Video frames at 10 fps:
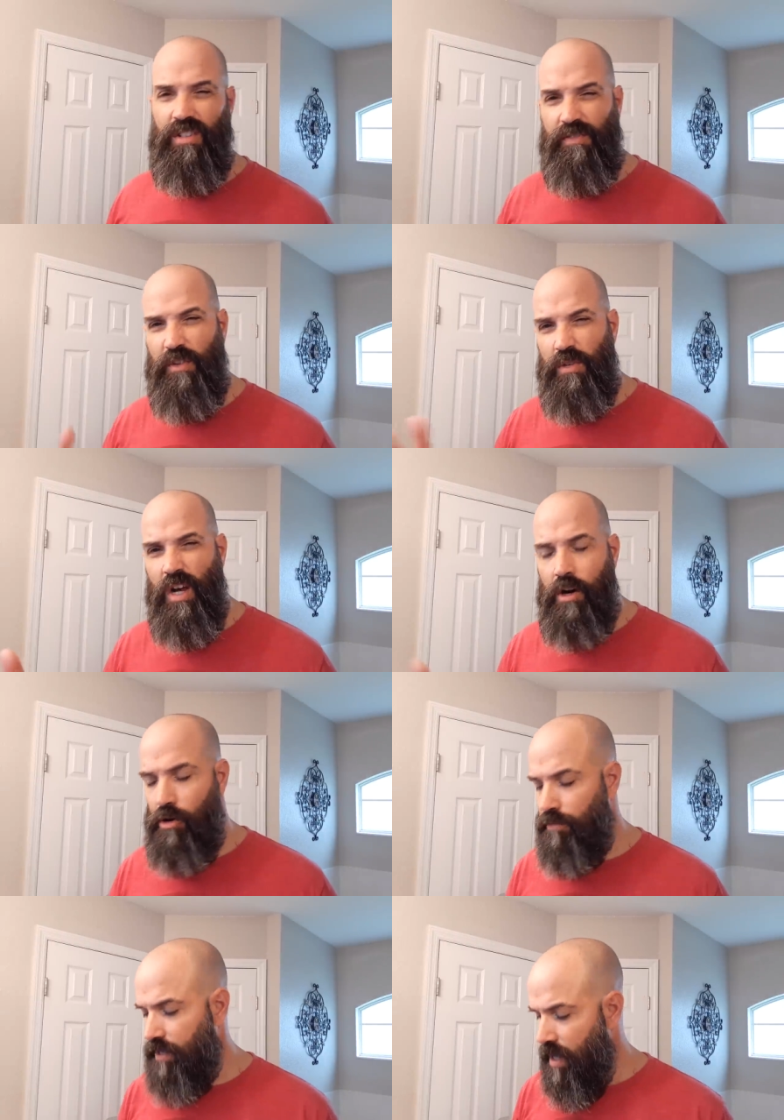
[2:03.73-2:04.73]
a few
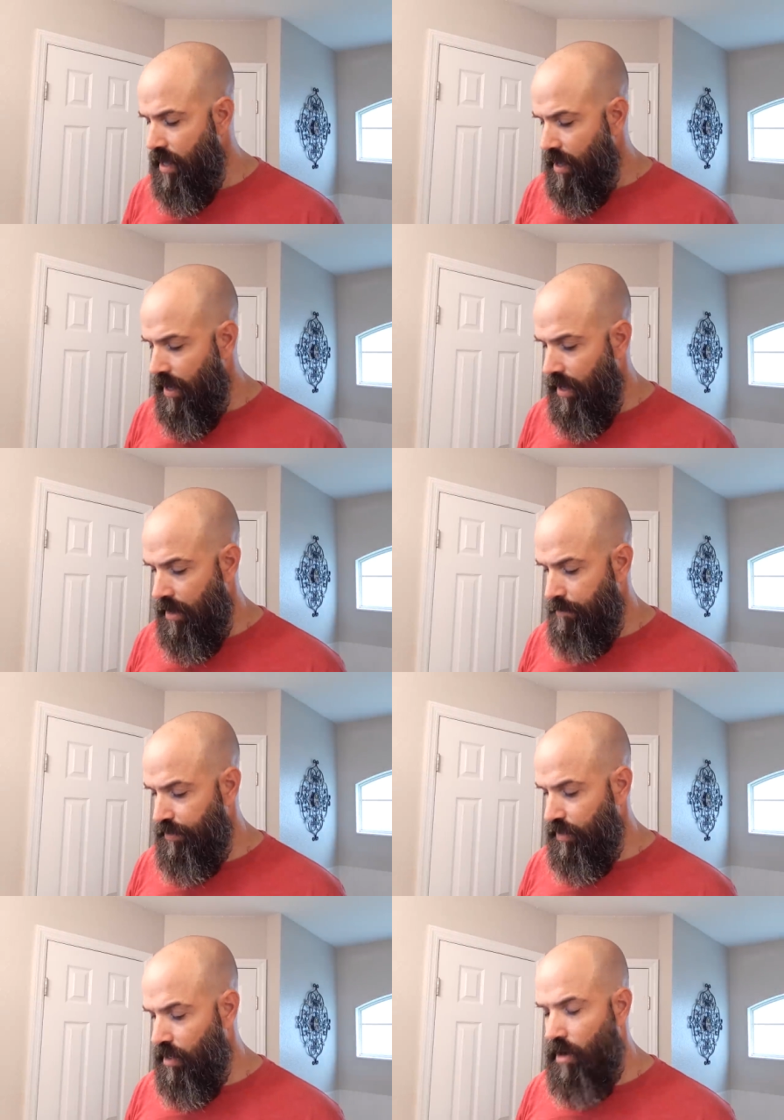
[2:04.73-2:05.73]
combs, uh,
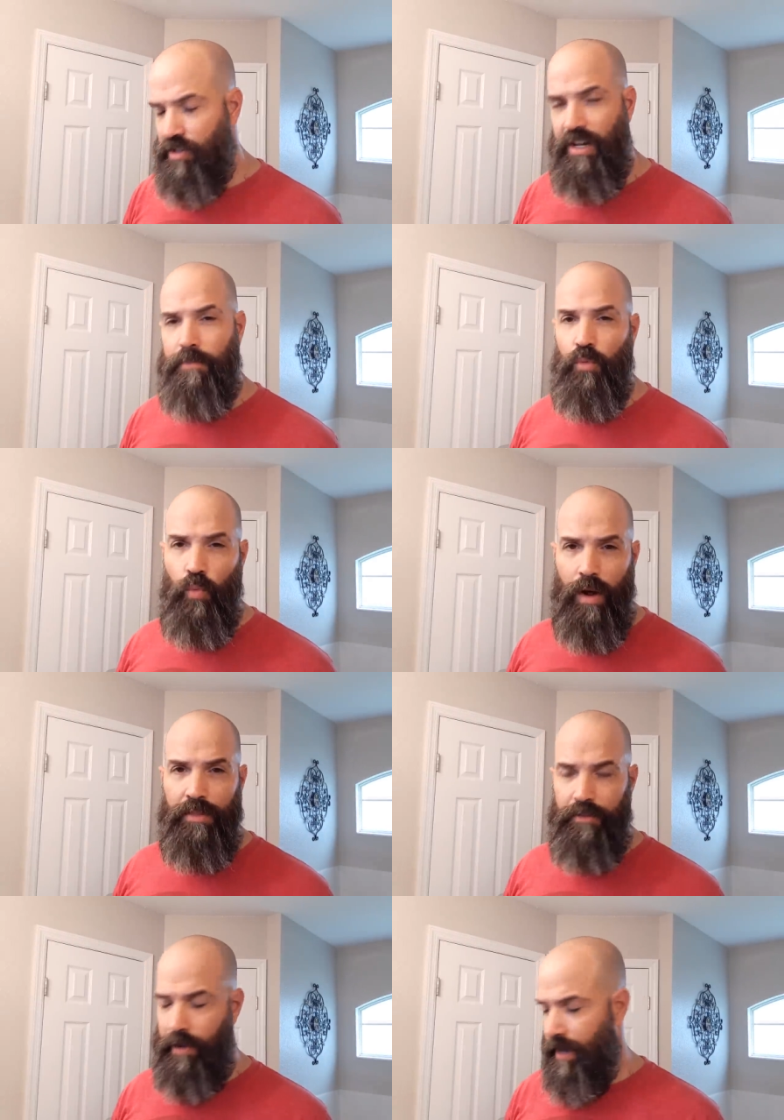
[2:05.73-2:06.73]
but the guards number
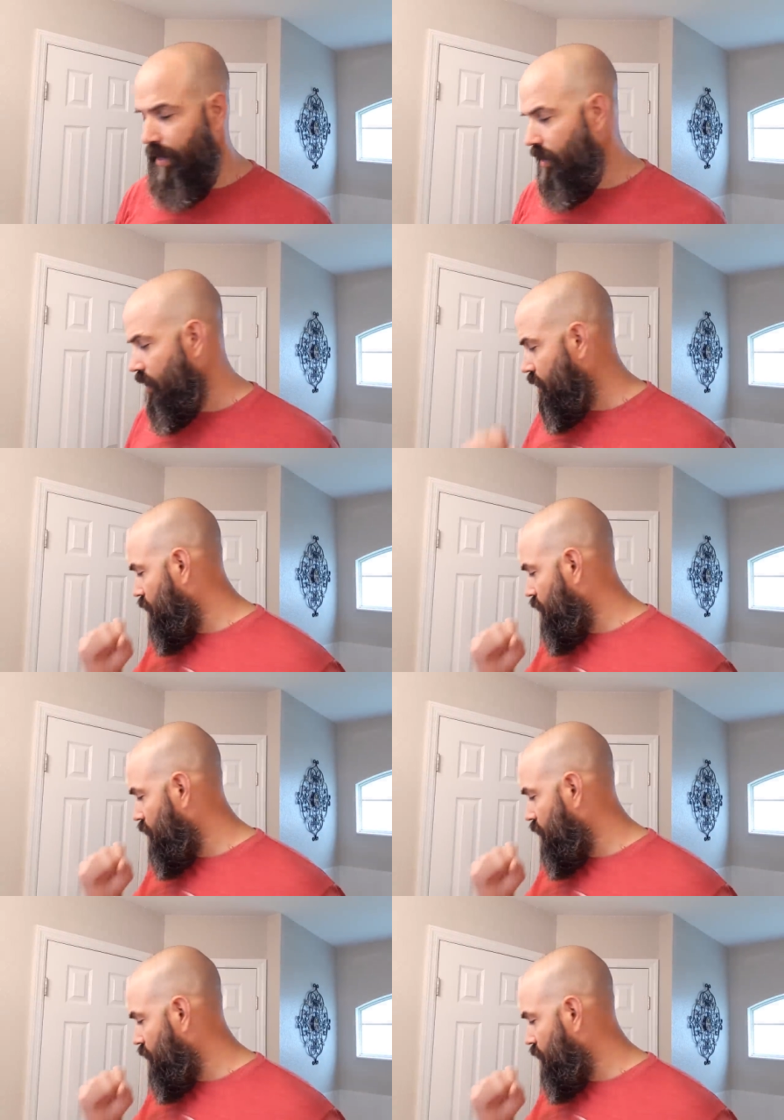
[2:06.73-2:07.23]
one through eight.